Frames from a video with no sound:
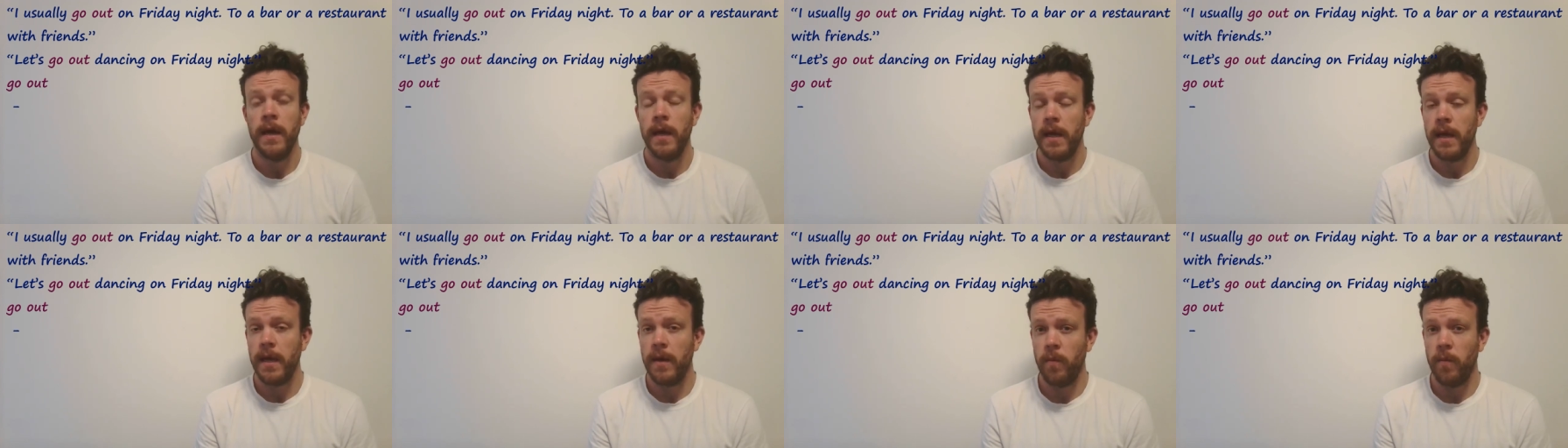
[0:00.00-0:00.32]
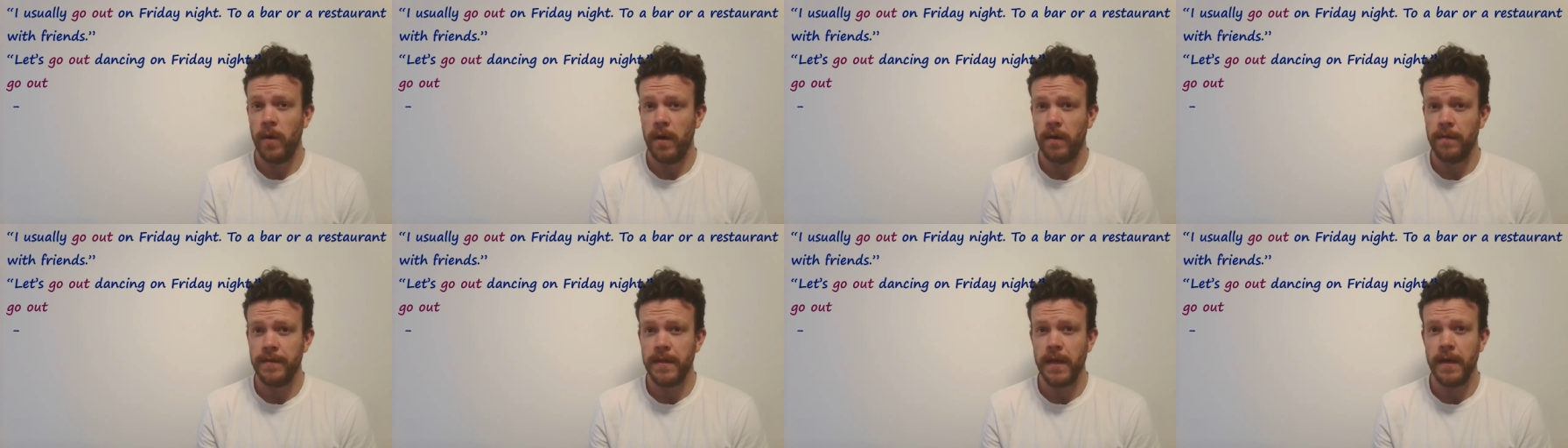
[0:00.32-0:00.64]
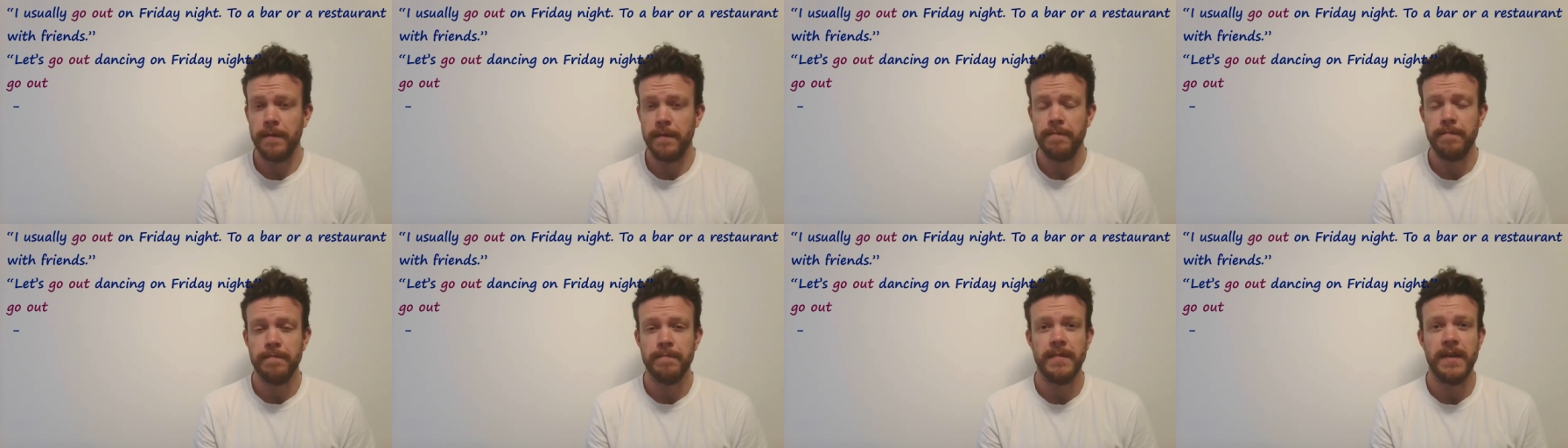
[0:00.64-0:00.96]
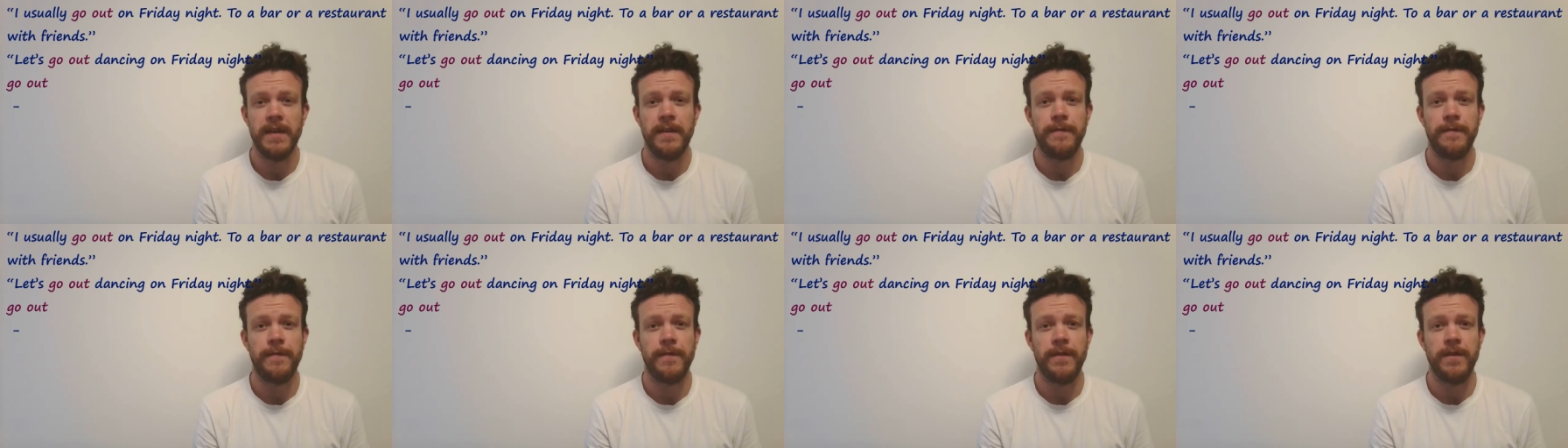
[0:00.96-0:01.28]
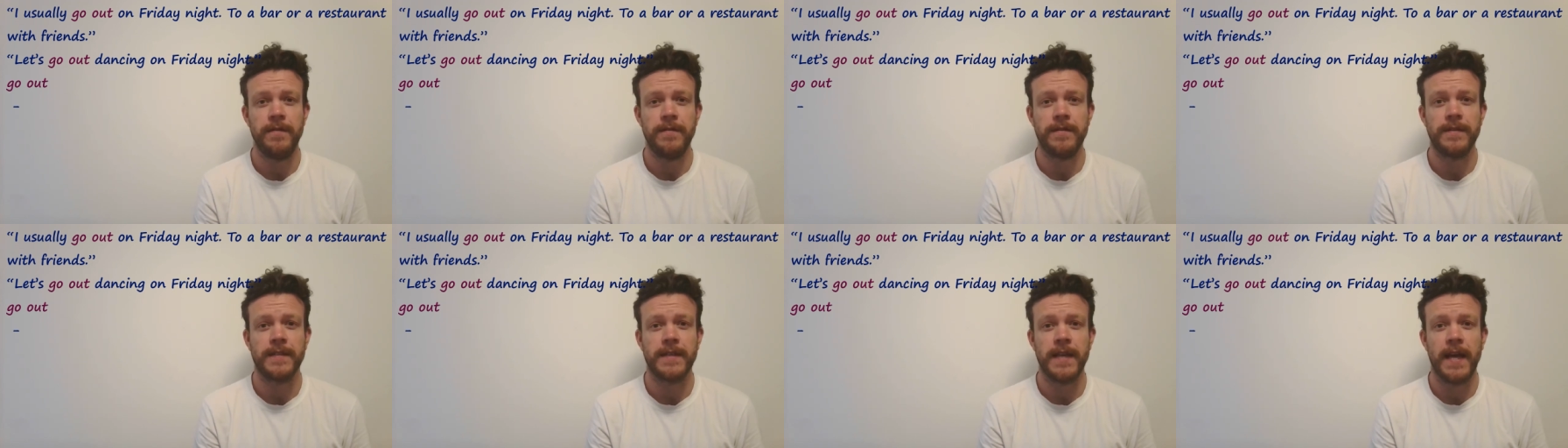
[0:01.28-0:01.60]
And well done if you
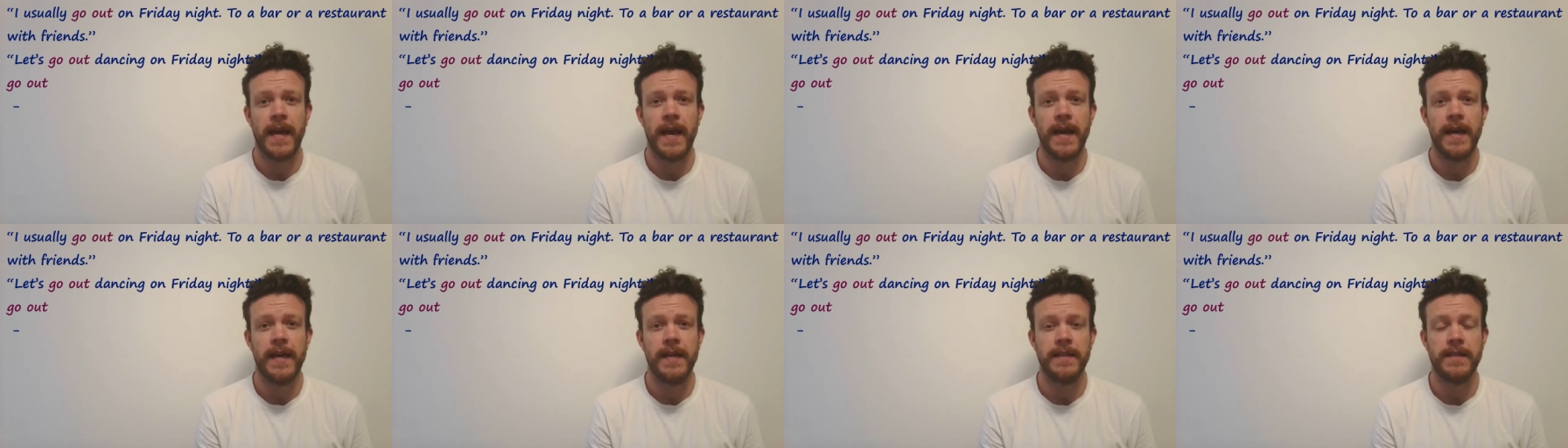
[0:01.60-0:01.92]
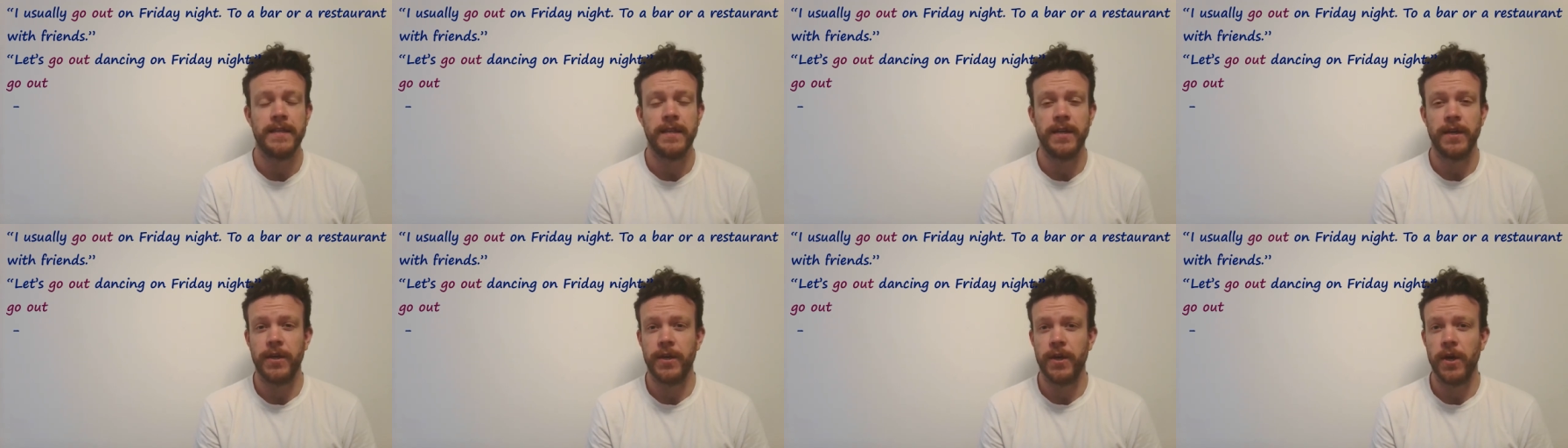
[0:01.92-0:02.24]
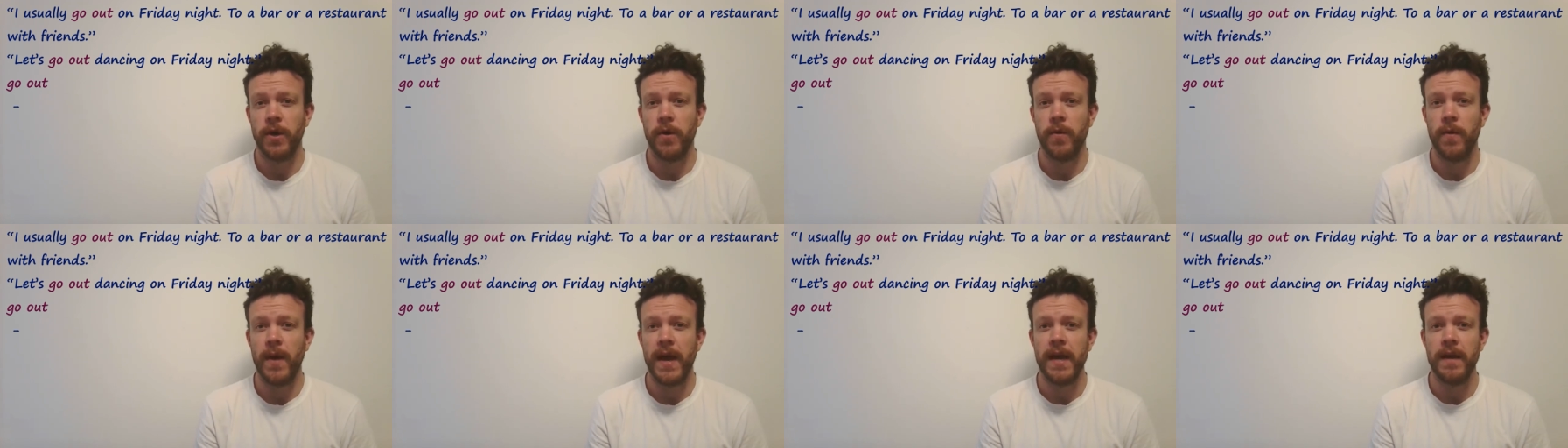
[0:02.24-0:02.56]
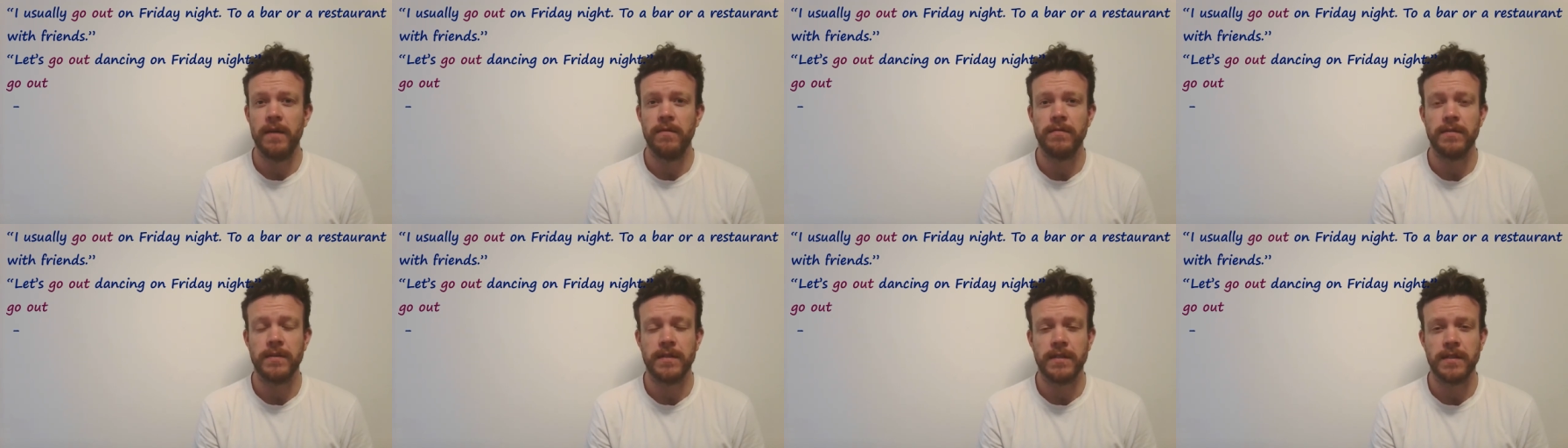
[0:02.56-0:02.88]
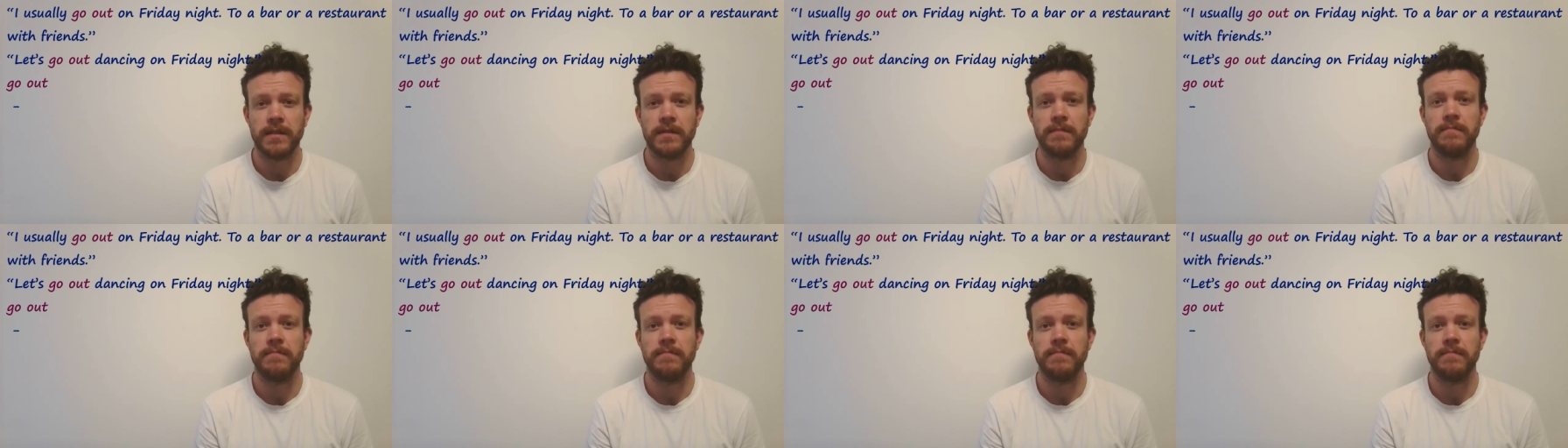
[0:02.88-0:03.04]
said go out